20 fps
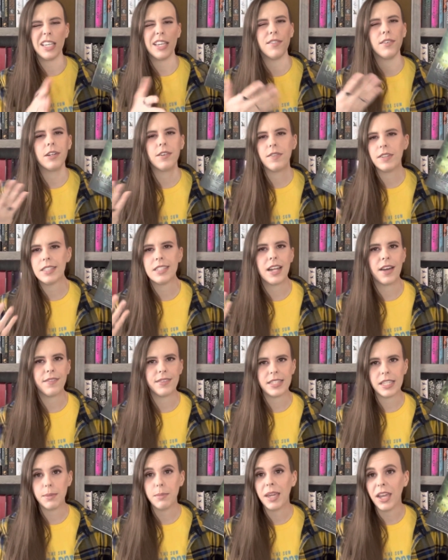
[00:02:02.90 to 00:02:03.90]
even if it's not the
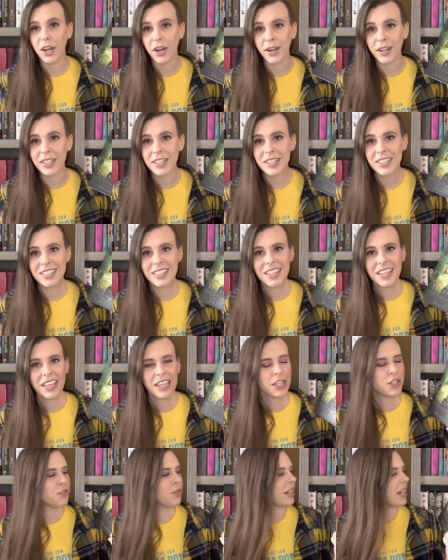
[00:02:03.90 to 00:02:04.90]
same characters, so I